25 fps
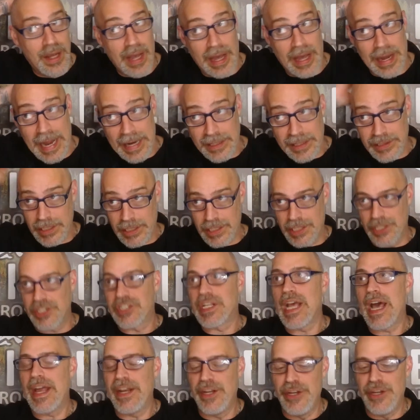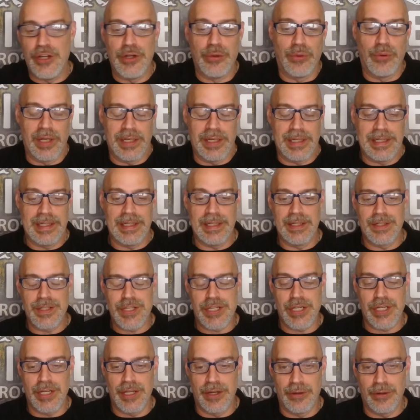And I actually just got a new one in
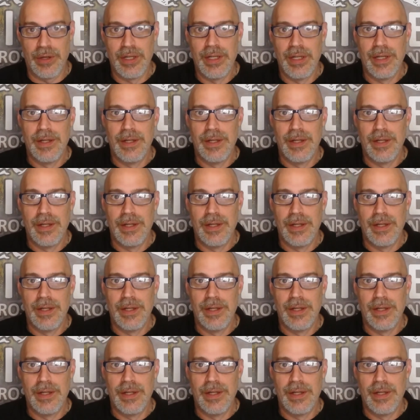too.